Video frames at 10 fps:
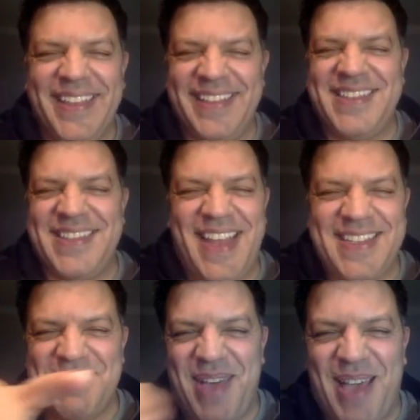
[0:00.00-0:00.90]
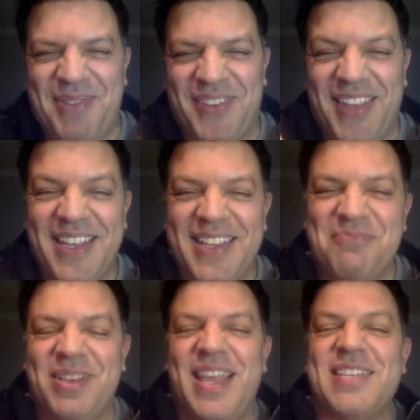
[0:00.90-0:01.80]
So that's a bad way,
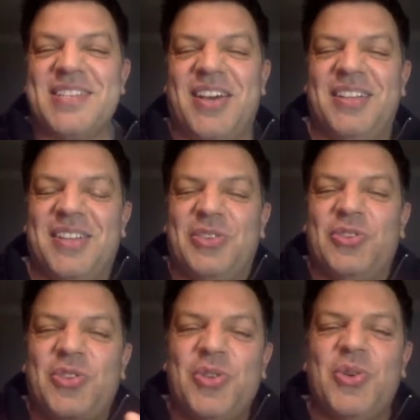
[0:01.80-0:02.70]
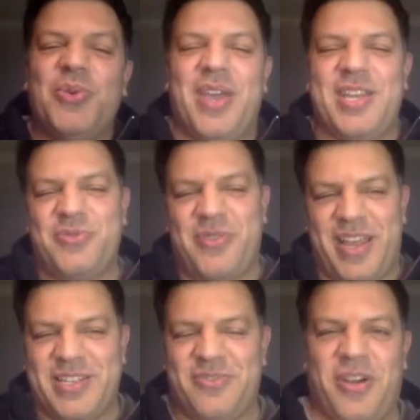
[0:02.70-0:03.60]
but that's called a two-way
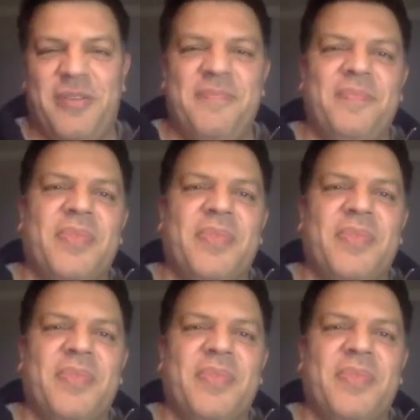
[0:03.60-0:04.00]
transfer.